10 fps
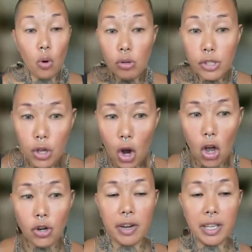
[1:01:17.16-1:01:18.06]
But you're also
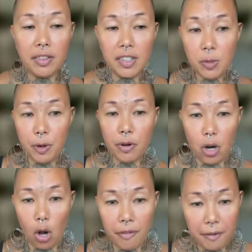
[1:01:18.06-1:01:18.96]
honoring the
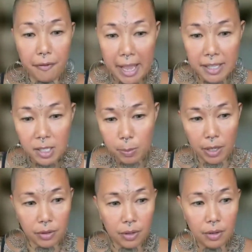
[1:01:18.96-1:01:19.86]
spirit of
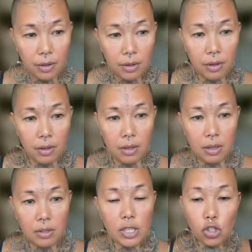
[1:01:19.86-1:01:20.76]
advancement.
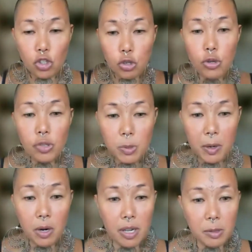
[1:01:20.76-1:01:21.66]
There's two
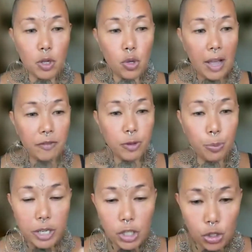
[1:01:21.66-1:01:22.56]
spirits, but you
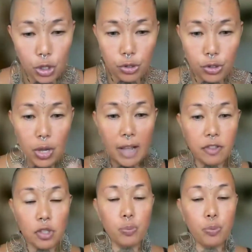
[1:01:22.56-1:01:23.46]
have to bridge those. You
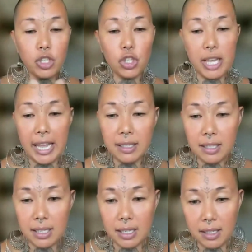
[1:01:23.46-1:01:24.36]
have to bridge the
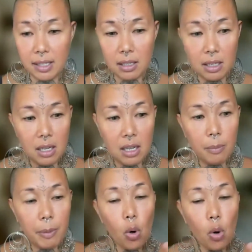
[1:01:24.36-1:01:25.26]
entities.
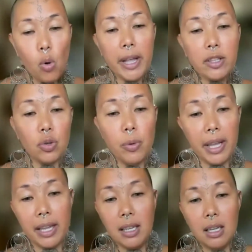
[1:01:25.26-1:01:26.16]
But all we're
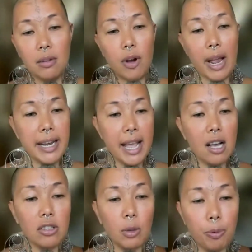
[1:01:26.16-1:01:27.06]
doing right
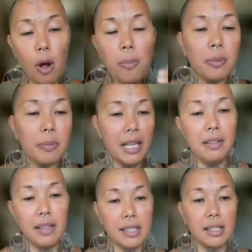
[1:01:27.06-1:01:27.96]
now, the problem
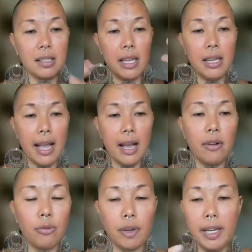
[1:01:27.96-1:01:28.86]
in
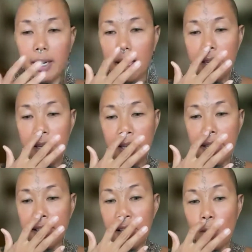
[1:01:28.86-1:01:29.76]
our arena,
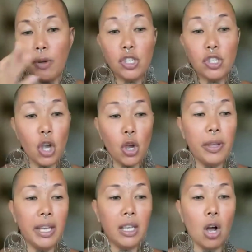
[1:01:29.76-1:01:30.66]
is that we're
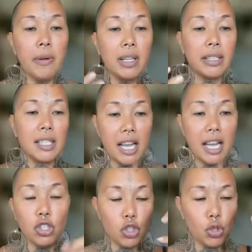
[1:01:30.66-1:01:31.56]
so egoically
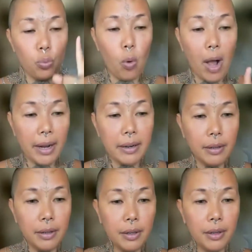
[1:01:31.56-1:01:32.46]
attached to
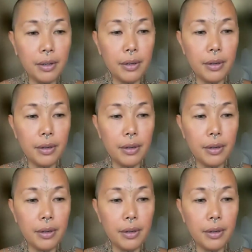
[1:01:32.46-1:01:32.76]
one